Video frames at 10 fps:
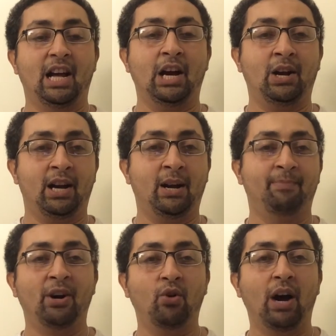
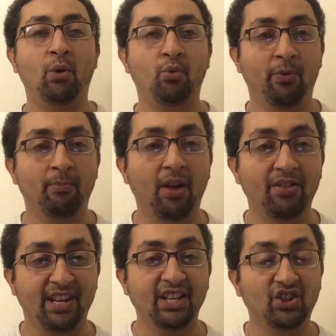our
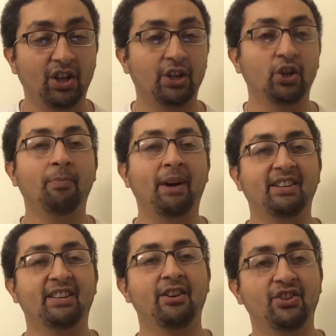mother nature.
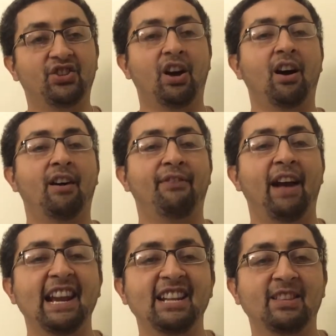Nobody cares of
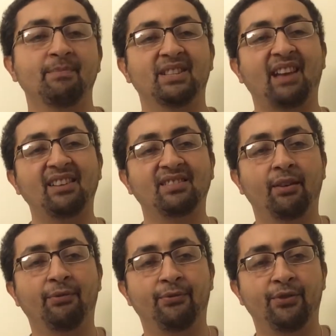anything besides
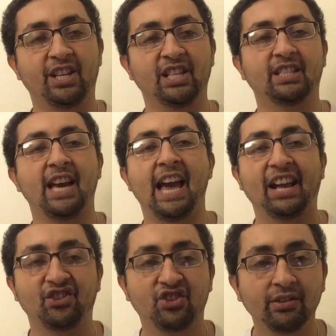the freaking
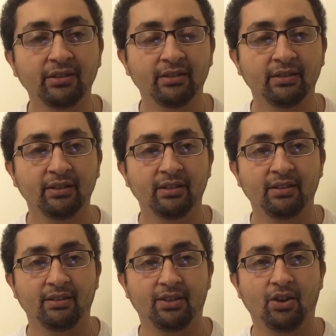cash.
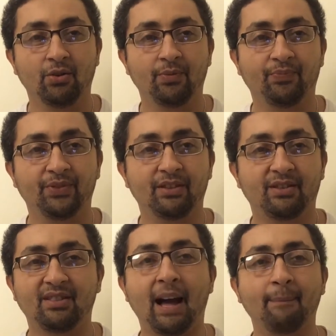You know,
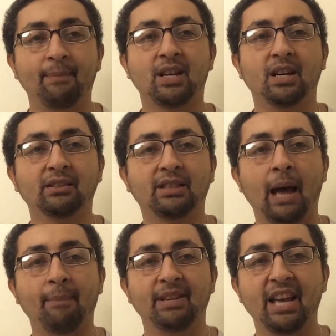stop
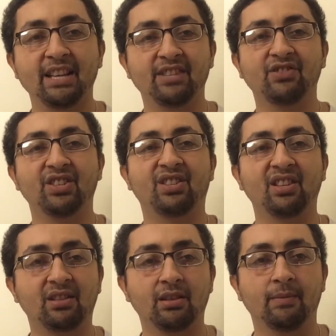contaminating the
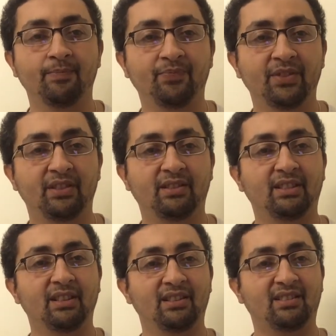system.
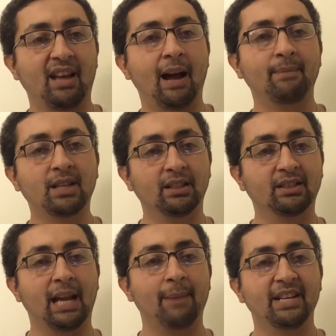Stop
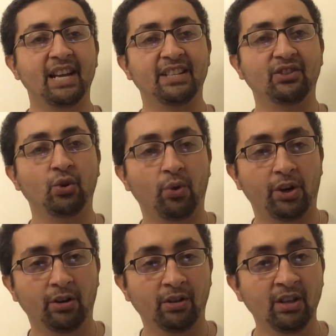contaminating the
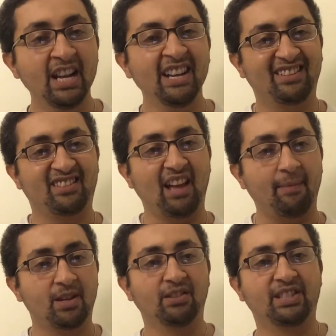world.
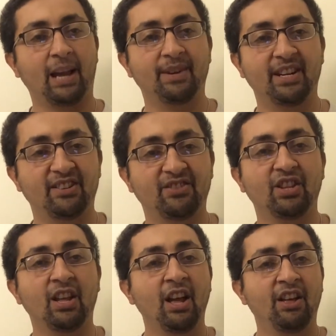Stop contaminating